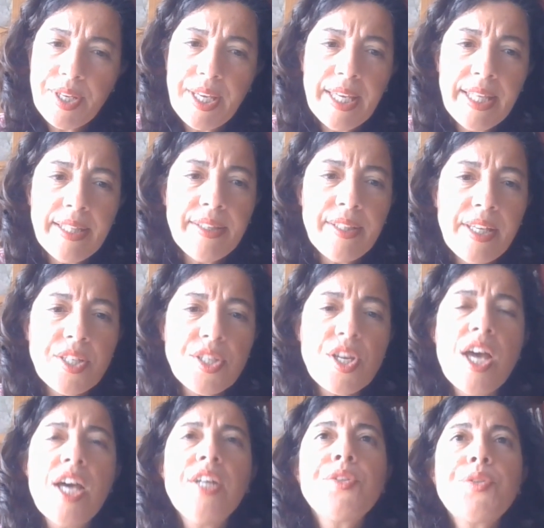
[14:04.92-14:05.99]
in this
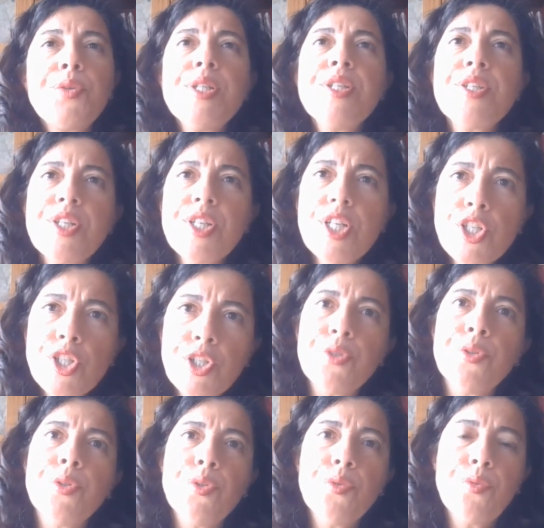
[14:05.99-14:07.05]

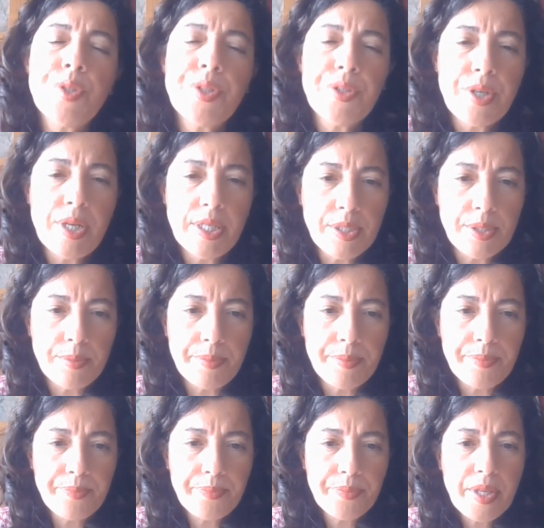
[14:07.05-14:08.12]
transition to federalism?
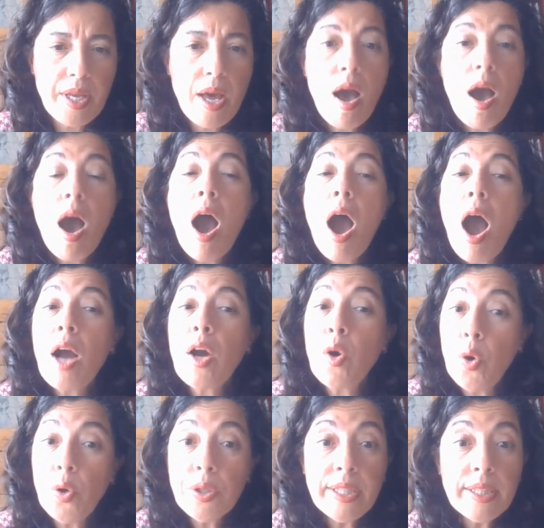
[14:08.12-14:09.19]

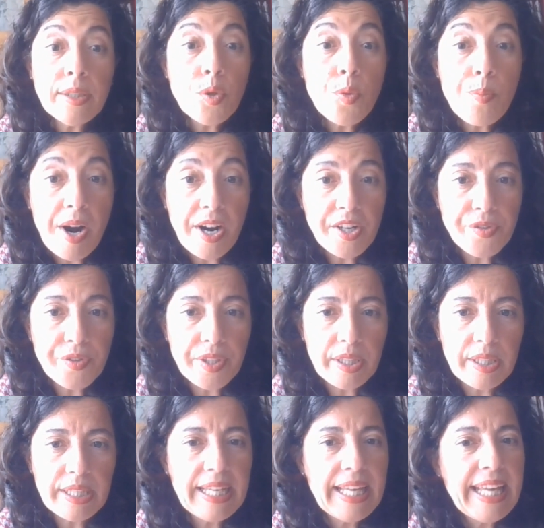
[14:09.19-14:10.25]
According to
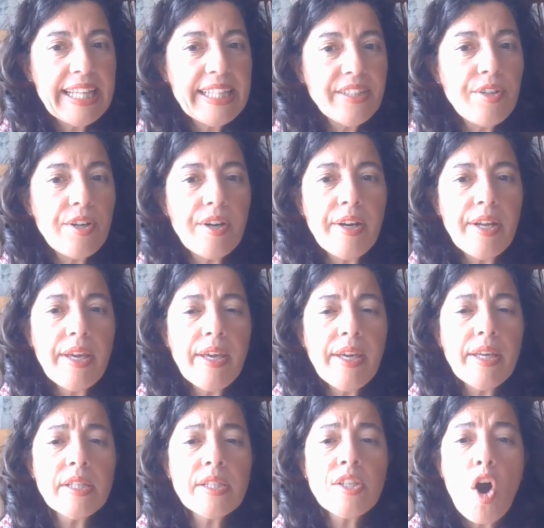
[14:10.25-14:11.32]
Marshall, there
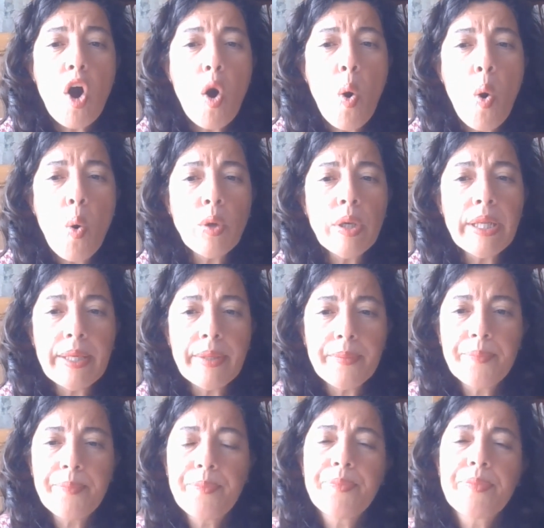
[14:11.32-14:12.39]
is only a
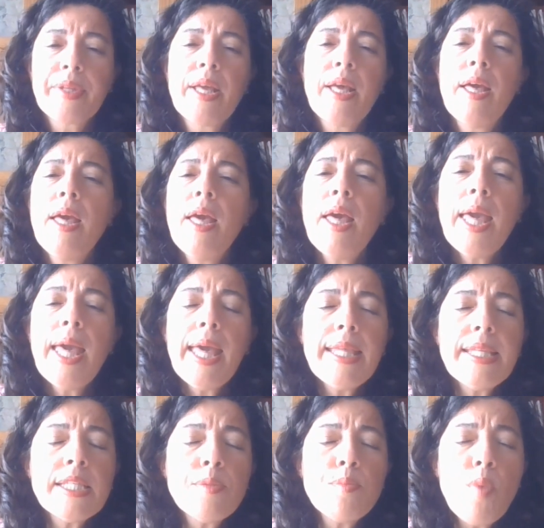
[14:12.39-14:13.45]

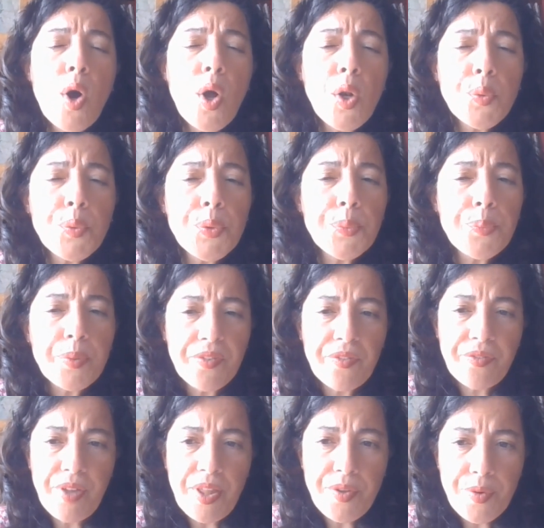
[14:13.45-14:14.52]
small group of
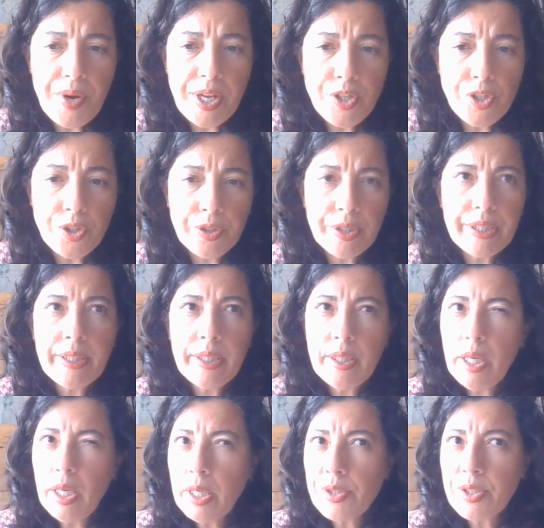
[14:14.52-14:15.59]
federations,
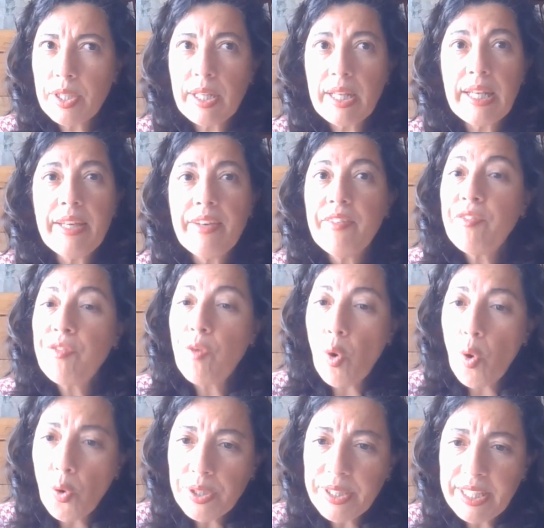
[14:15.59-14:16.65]
exactly
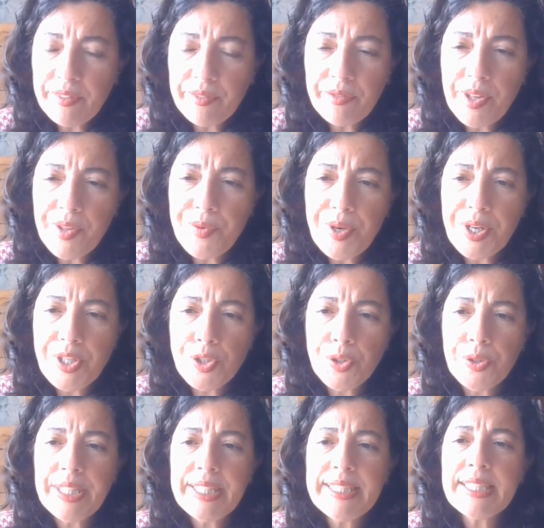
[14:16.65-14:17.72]
14
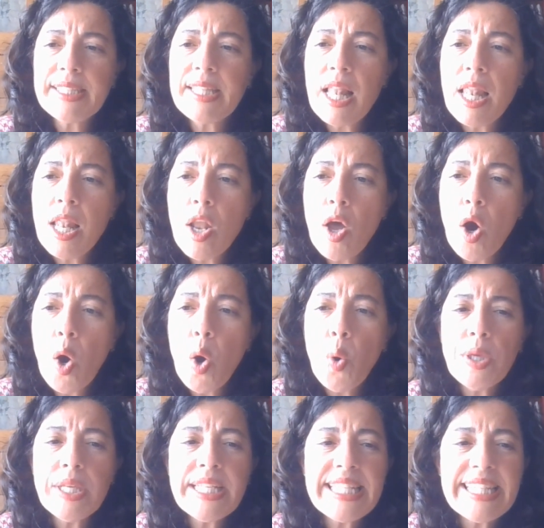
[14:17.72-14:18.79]
federations, that
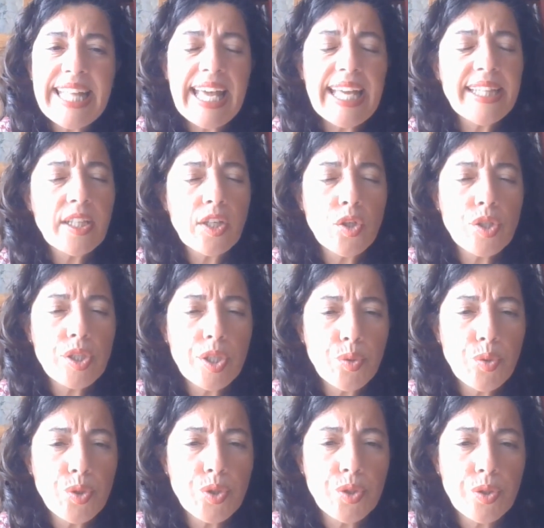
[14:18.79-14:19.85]
allow a state
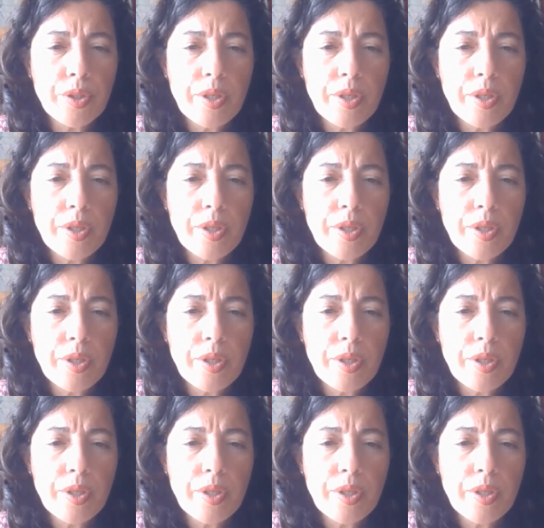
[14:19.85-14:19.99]
constitution.